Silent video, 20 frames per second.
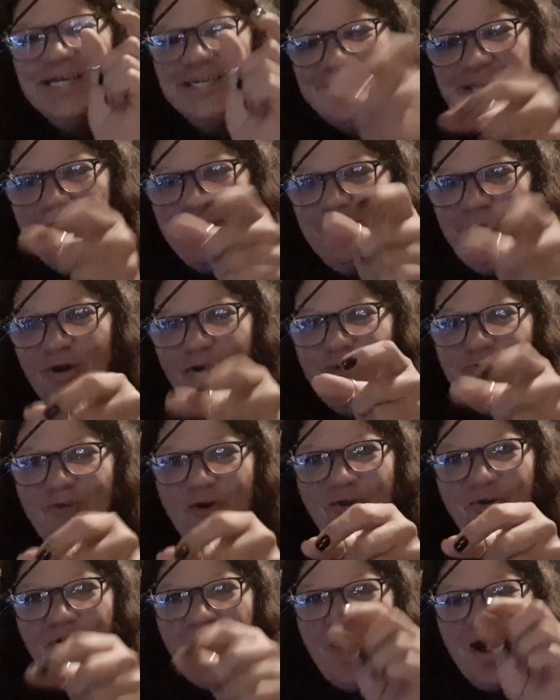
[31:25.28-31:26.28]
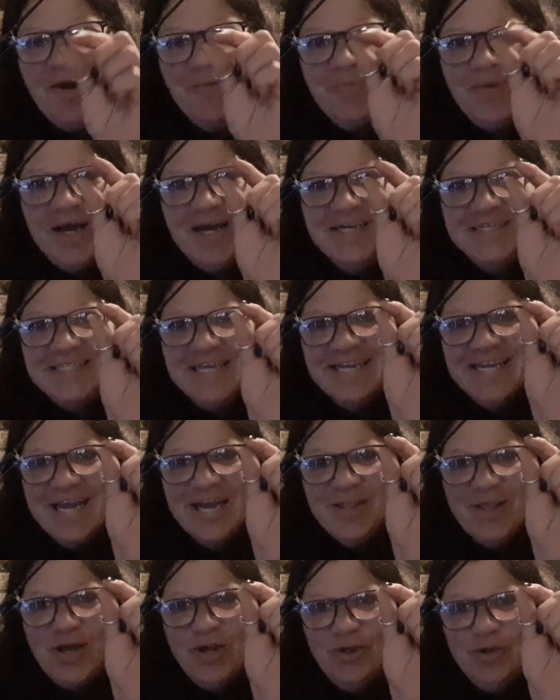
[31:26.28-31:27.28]
Tap it on a rock or a hard place and
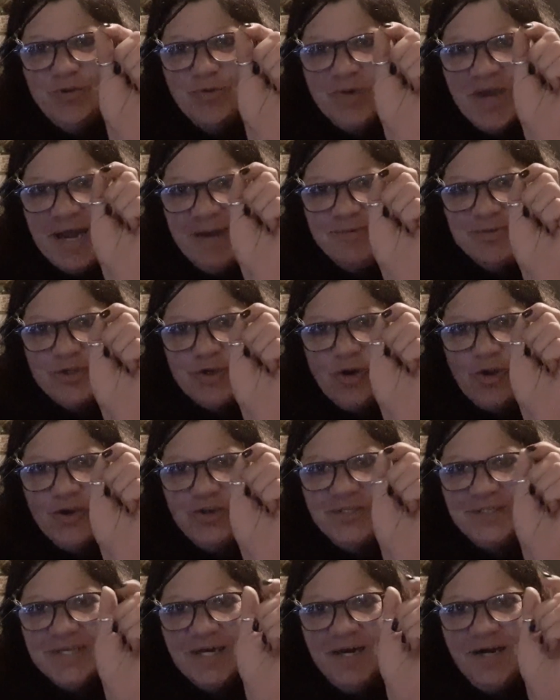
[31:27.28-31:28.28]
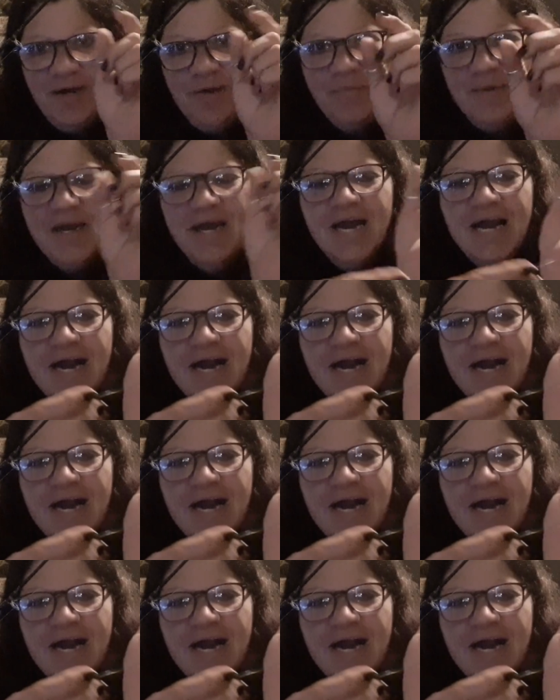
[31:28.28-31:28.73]
get that little gap to close up,